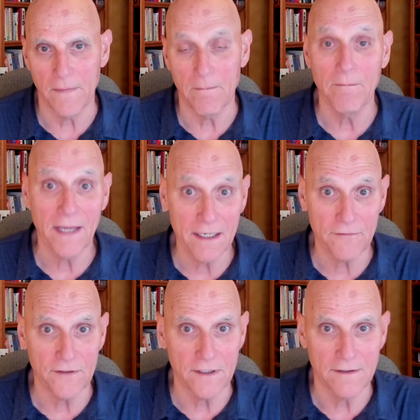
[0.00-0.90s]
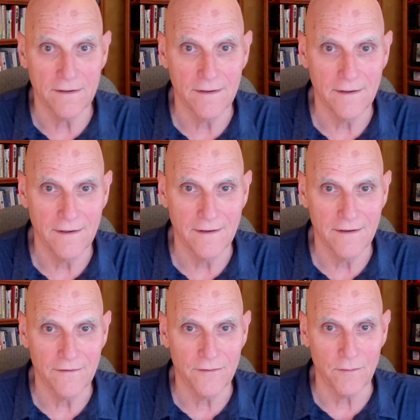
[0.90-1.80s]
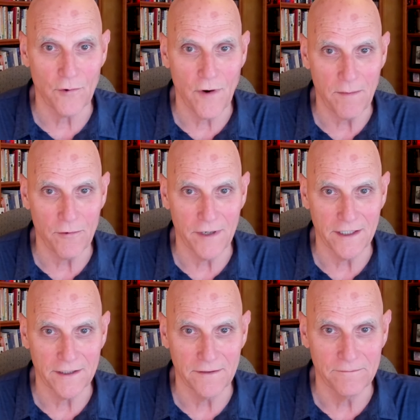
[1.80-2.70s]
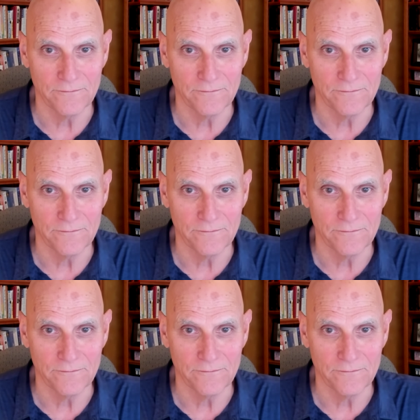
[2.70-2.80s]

benefit from cooperation.